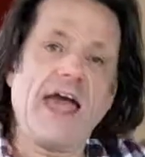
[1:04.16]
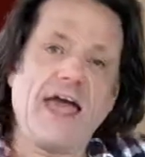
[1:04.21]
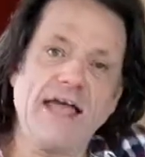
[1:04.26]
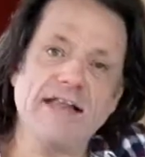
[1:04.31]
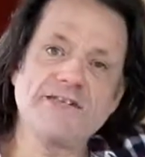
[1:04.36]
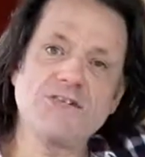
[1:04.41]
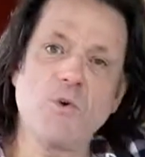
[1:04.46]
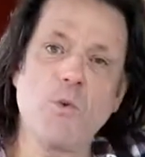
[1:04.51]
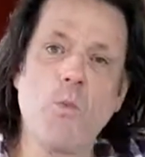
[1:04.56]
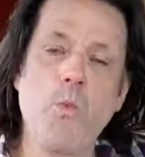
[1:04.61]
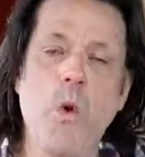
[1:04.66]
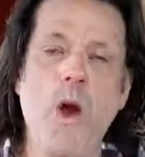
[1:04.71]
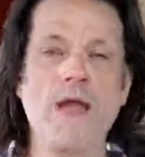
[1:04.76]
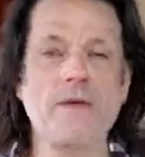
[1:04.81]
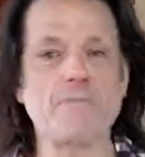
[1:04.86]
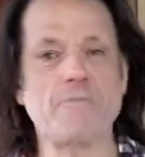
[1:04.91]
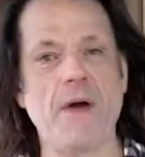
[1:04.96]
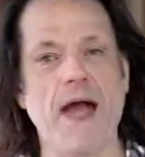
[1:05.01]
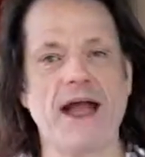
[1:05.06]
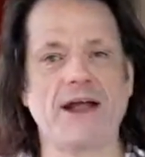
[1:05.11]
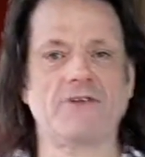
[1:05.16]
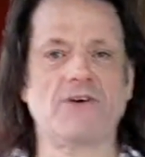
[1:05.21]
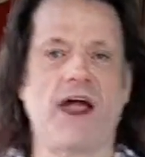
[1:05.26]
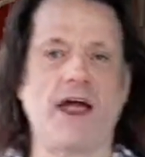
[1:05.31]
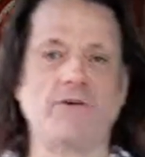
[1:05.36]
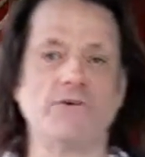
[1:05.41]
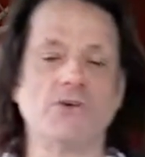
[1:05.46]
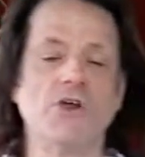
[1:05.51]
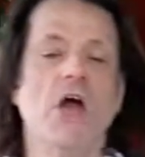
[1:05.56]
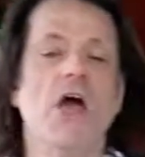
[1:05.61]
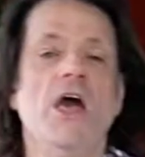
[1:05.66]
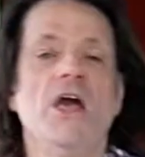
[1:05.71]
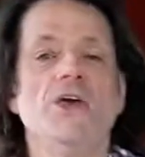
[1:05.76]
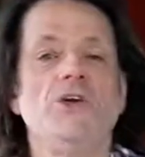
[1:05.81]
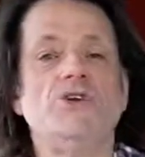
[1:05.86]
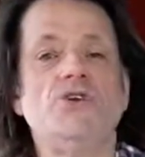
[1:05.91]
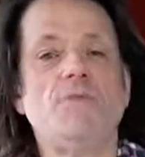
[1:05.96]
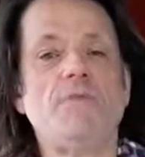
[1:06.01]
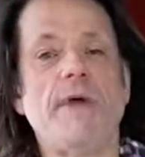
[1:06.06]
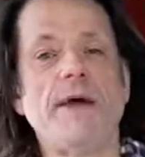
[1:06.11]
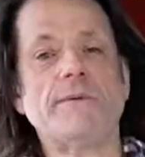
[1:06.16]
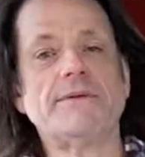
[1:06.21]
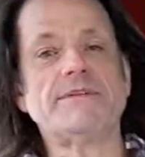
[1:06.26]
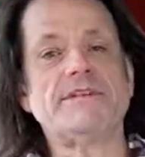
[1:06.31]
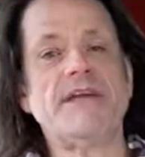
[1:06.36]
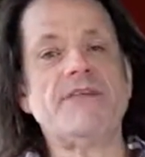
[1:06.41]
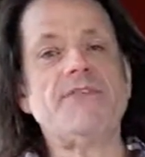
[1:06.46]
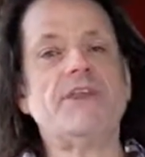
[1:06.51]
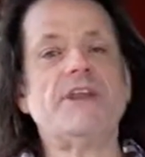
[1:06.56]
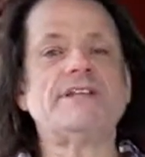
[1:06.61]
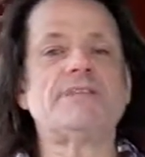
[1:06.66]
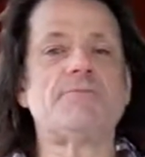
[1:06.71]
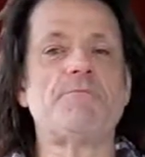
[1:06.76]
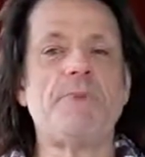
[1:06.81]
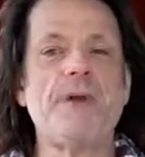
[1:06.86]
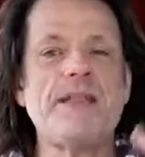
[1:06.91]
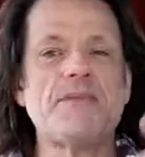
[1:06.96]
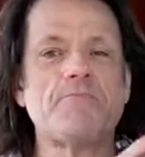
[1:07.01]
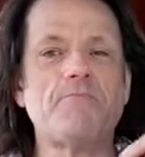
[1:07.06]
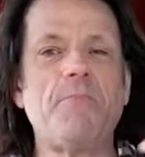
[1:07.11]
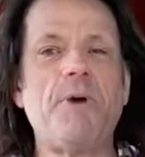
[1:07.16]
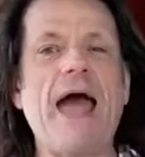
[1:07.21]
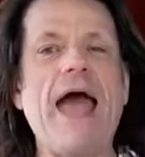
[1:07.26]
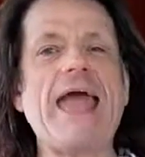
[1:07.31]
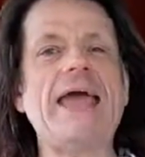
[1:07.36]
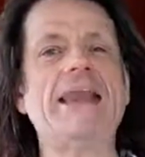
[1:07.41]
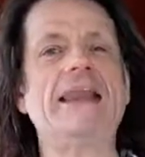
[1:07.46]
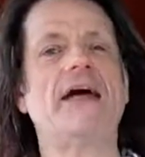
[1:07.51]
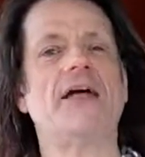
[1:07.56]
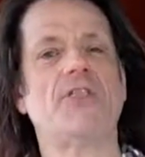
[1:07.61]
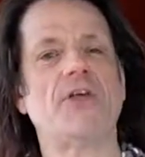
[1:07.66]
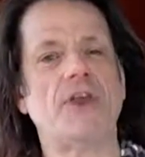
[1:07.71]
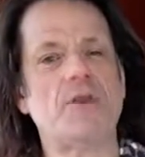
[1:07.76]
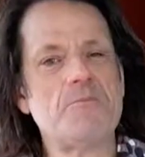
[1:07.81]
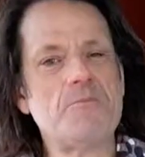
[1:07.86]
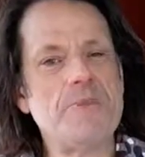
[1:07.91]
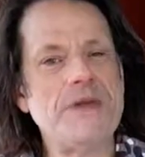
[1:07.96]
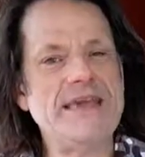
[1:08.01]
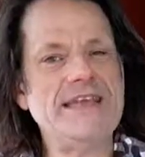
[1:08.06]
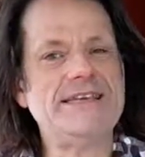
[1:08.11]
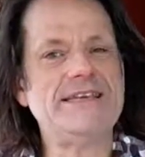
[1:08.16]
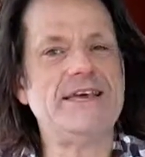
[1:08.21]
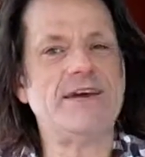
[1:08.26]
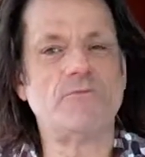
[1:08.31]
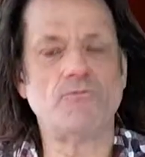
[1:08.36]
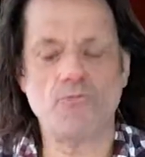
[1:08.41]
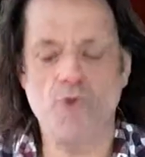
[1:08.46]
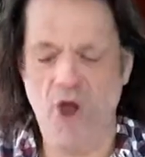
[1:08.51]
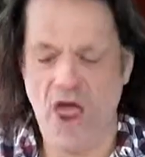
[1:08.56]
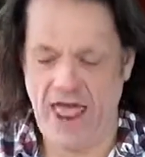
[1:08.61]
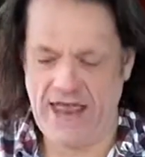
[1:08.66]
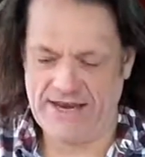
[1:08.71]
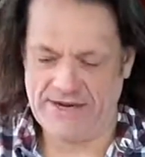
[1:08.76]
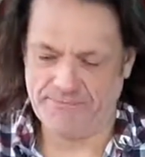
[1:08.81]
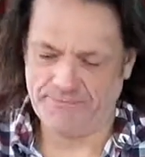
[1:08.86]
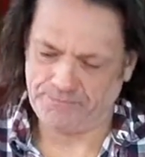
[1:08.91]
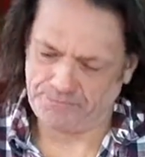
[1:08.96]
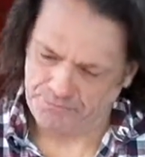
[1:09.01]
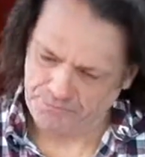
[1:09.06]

against a white background, you should be able to see that it's a bit paler than a medium red.